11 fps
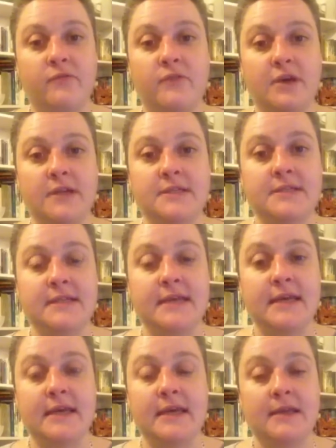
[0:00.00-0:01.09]

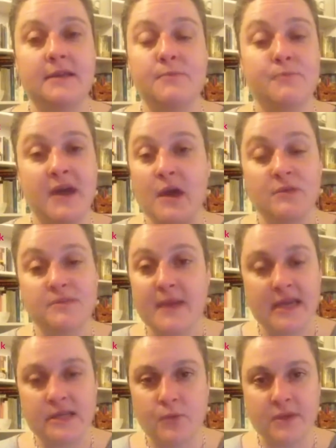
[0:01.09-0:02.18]
that beer was
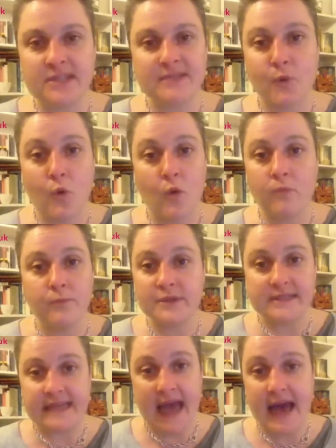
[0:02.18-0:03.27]
made with small
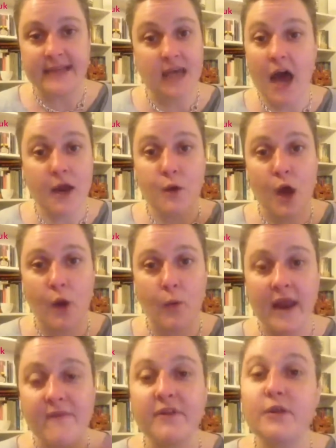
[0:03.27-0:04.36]
pussycats. I don't know,
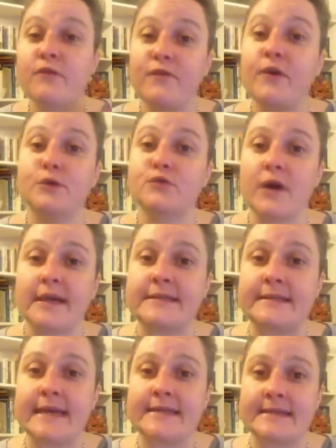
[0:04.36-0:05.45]
whatever you feel is right to
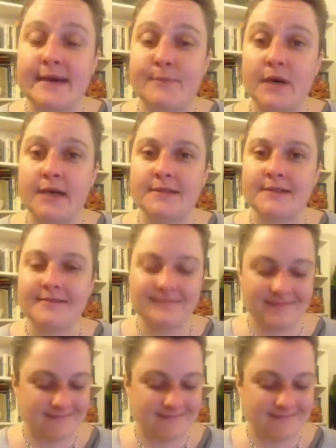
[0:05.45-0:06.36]
say to that person,